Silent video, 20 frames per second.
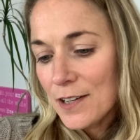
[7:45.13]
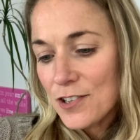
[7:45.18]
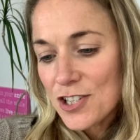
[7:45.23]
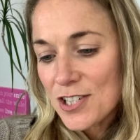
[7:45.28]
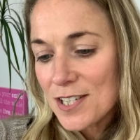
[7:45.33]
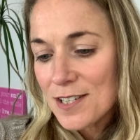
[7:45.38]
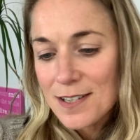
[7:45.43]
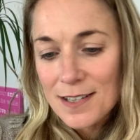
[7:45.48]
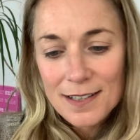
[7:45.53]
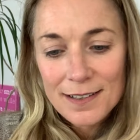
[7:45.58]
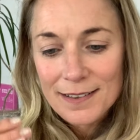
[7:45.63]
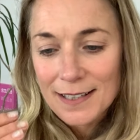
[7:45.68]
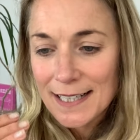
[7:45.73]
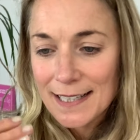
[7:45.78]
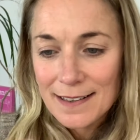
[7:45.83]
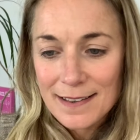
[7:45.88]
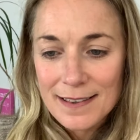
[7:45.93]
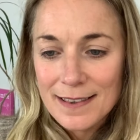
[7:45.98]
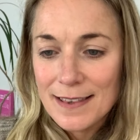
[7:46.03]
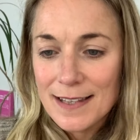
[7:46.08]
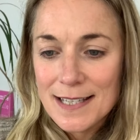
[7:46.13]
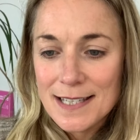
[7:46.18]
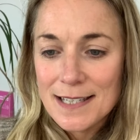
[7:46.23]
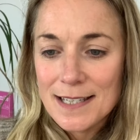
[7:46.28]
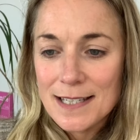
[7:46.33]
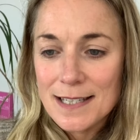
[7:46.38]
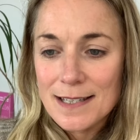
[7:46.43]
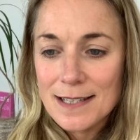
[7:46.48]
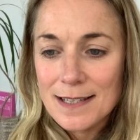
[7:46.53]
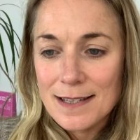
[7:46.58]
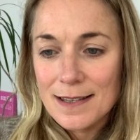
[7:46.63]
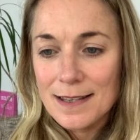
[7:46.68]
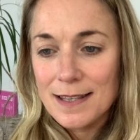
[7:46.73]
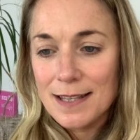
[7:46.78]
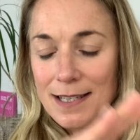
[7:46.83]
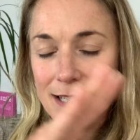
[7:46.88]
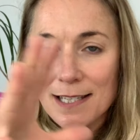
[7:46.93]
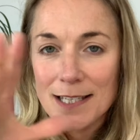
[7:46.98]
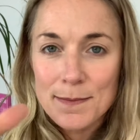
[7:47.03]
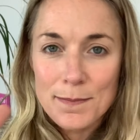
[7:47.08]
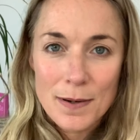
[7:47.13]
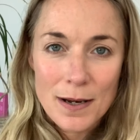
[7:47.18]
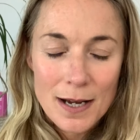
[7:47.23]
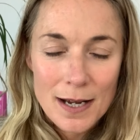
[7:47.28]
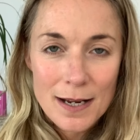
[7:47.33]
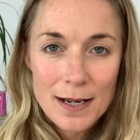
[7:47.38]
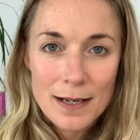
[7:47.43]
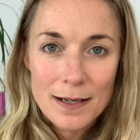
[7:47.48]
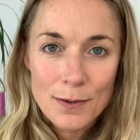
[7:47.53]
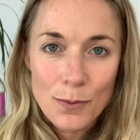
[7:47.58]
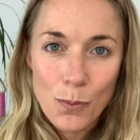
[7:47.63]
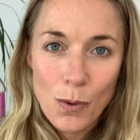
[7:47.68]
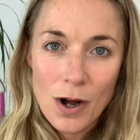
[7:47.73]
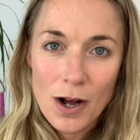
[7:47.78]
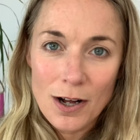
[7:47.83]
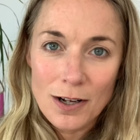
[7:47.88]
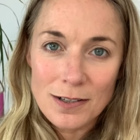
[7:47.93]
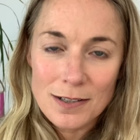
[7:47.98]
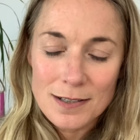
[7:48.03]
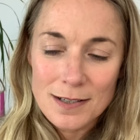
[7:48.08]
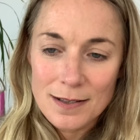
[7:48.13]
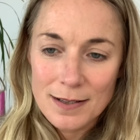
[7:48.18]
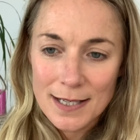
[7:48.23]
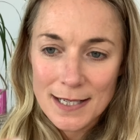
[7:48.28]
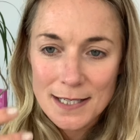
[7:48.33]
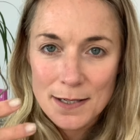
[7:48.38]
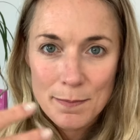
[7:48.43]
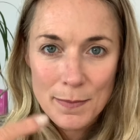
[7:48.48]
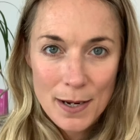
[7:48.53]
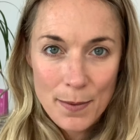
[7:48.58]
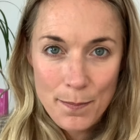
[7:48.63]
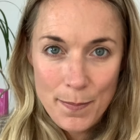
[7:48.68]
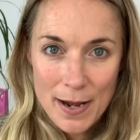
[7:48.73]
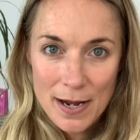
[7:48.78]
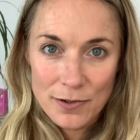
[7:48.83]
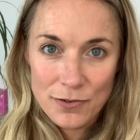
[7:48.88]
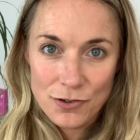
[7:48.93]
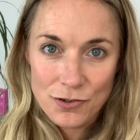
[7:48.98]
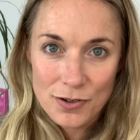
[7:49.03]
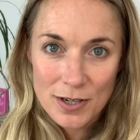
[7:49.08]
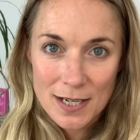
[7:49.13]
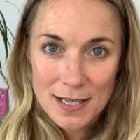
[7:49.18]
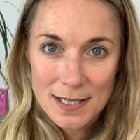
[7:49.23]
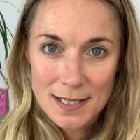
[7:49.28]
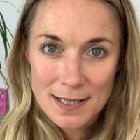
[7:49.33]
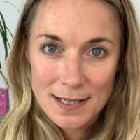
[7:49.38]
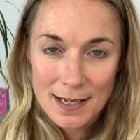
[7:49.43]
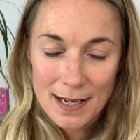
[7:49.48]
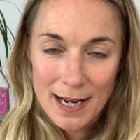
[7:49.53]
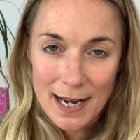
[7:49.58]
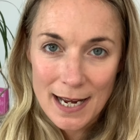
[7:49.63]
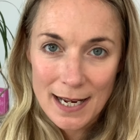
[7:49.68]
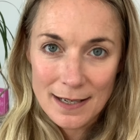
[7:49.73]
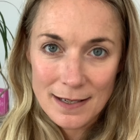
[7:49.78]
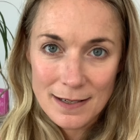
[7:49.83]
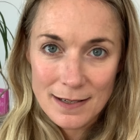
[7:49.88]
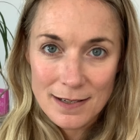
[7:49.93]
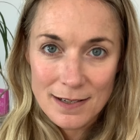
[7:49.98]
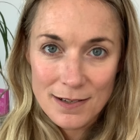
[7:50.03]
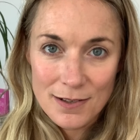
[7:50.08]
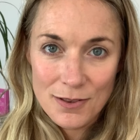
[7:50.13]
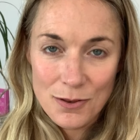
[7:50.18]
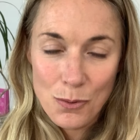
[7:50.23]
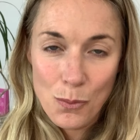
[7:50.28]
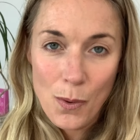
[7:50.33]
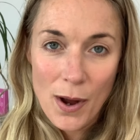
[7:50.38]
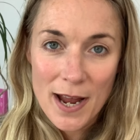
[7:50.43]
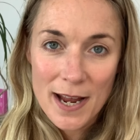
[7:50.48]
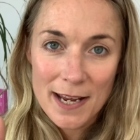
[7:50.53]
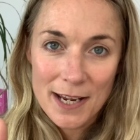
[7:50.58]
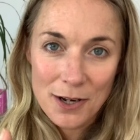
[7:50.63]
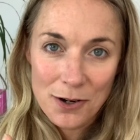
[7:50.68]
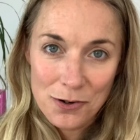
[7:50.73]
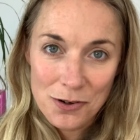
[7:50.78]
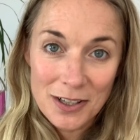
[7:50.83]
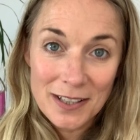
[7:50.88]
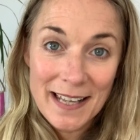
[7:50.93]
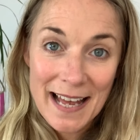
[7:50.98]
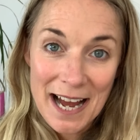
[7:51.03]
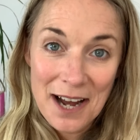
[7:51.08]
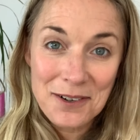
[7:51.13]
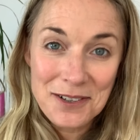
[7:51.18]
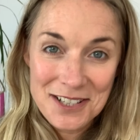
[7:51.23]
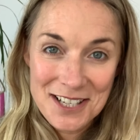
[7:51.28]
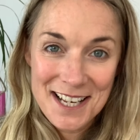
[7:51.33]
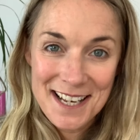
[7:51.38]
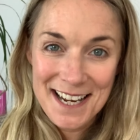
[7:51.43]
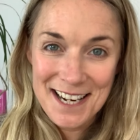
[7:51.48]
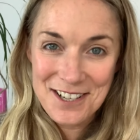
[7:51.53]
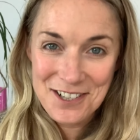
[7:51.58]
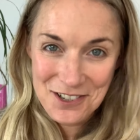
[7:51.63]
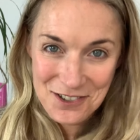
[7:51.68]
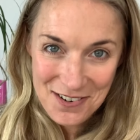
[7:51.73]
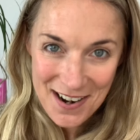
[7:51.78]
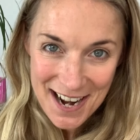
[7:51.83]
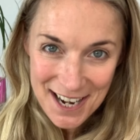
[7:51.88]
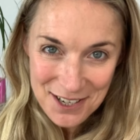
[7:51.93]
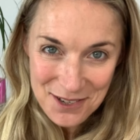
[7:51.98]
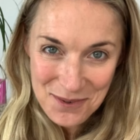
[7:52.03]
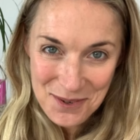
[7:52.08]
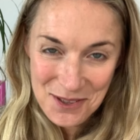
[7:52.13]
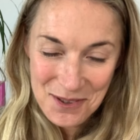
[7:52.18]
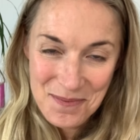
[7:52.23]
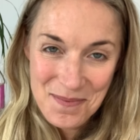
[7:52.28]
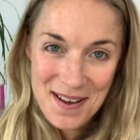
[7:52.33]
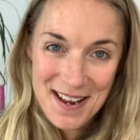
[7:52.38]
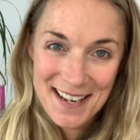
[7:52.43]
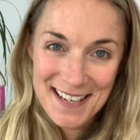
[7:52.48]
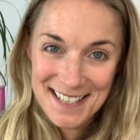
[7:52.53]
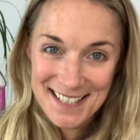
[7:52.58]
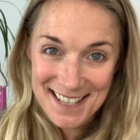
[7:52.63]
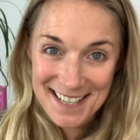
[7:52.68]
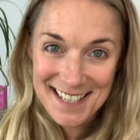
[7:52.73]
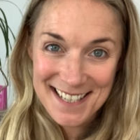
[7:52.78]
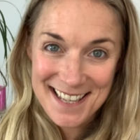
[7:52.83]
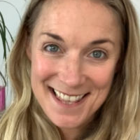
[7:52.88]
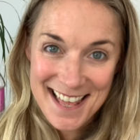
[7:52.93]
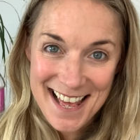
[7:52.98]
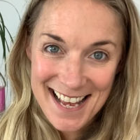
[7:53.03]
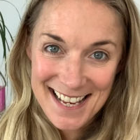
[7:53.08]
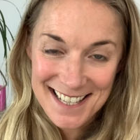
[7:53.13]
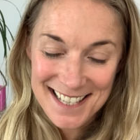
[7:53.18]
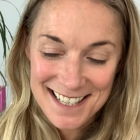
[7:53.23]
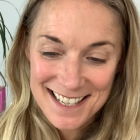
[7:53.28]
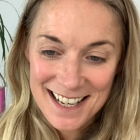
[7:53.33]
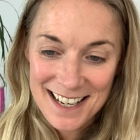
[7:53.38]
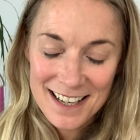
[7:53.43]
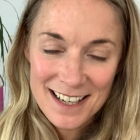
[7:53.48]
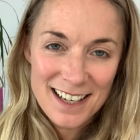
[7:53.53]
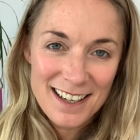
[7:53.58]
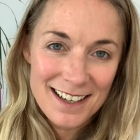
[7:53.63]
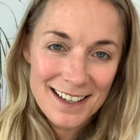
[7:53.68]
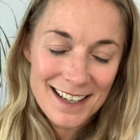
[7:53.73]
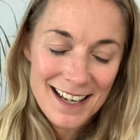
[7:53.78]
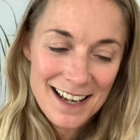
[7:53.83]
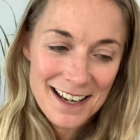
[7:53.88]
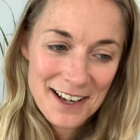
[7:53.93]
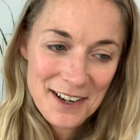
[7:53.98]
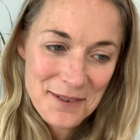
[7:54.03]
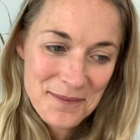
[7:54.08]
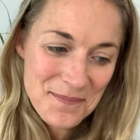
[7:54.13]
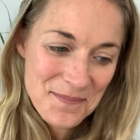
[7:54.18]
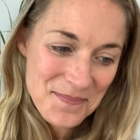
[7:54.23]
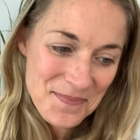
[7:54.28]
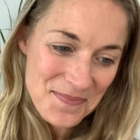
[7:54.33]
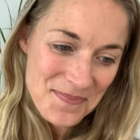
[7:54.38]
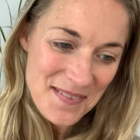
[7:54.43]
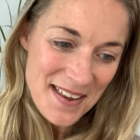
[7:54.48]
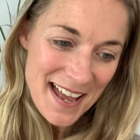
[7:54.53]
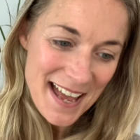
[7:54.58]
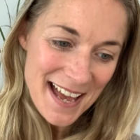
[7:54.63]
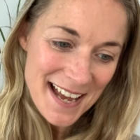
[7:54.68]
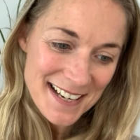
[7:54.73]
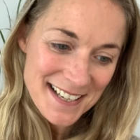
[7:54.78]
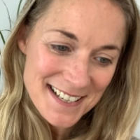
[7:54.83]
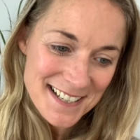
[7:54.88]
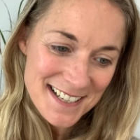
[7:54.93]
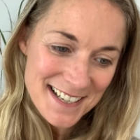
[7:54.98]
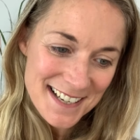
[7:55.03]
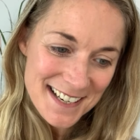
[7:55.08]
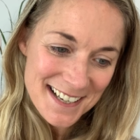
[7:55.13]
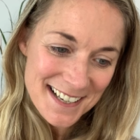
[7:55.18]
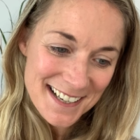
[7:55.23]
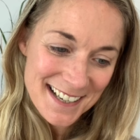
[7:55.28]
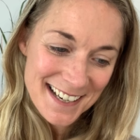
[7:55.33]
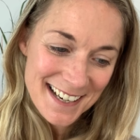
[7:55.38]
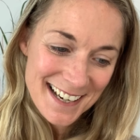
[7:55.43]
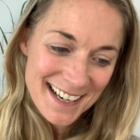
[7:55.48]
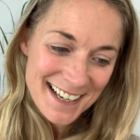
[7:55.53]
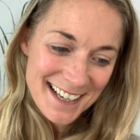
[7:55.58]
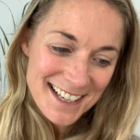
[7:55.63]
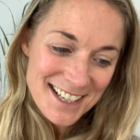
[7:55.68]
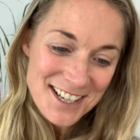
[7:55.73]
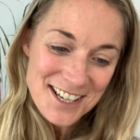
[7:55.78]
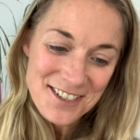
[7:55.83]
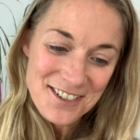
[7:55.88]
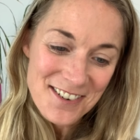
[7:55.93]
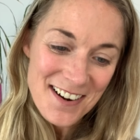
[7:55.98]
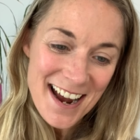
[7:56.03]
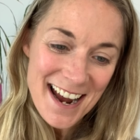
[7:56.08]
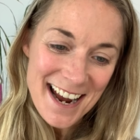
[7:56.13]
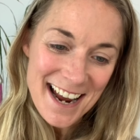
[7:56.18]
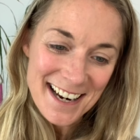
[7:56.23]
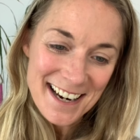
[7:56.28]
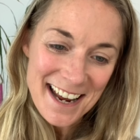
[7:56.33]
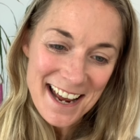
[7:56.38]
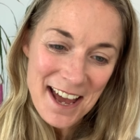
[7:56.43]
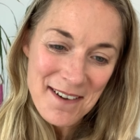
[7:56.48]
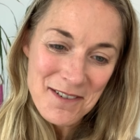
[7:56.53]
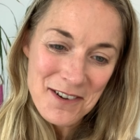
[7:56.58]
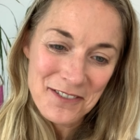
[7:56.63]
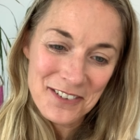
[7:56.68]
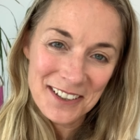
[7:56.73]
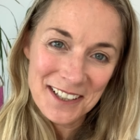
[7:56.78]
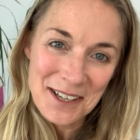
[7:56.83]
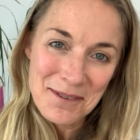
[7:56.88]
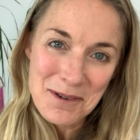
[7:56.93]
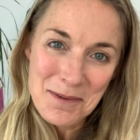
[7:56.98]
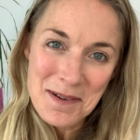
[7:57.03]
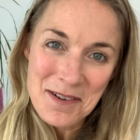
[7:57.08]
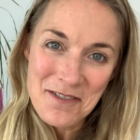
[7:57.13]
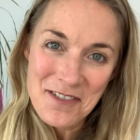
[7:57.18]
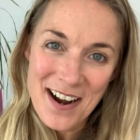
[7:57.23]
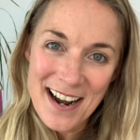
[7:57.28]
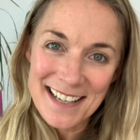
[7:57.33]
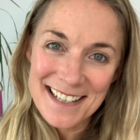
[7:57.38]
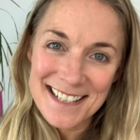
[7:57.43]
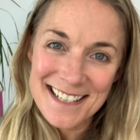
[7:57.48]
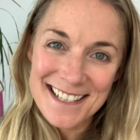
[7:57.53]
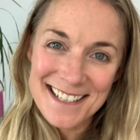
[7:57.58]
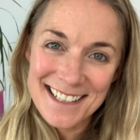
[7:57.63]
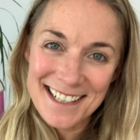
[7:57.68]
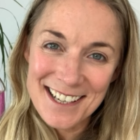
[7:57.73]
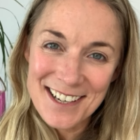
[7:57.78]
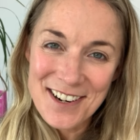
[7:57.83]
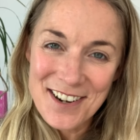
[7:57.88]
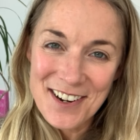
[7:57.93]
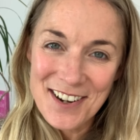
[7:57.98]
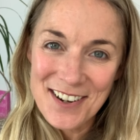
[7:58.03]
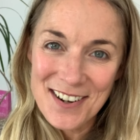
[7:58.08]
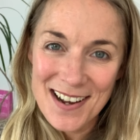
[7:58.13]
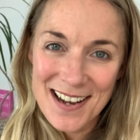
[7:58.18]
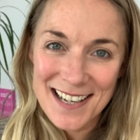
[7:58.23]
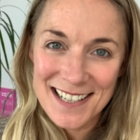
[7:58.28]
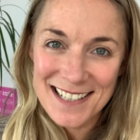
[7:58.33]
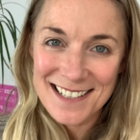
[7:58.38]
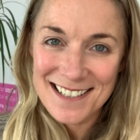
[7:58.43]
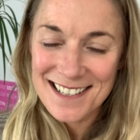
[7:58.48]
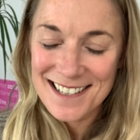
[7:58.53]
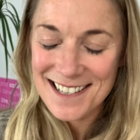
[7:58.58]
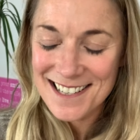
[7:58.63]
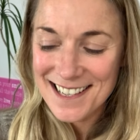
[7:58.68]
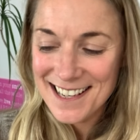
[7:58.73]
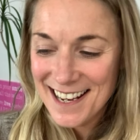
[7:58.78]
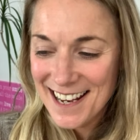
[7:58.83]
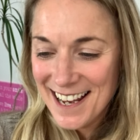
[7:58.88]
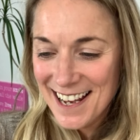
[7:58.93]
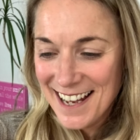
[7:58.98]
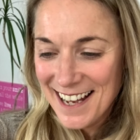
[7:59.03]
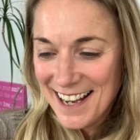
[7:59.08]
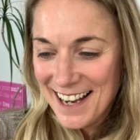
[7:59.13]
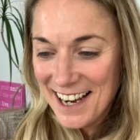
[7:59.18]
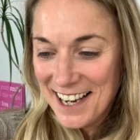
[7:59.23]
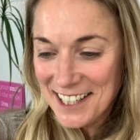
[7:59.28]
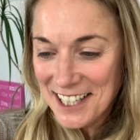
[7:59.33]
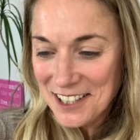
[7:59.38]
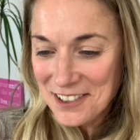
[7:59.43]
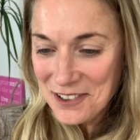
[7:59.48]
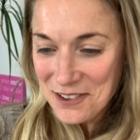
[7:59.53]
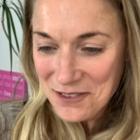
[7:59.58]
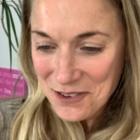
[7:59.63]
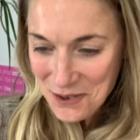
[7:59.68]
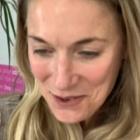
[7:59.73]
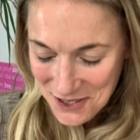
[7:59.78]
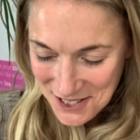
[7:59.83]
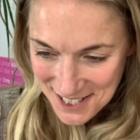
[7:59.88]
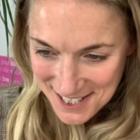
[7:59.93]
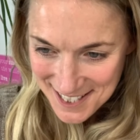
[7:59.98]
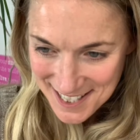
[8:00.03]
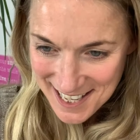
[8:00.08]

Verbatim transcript: Just to like, this is, this is my world. These are my boundaries. And the way you're allowed to interact with me is, is this. Um, and, uh, she's great. And I have a feeling we'll be friends, you know, and, and I look forward to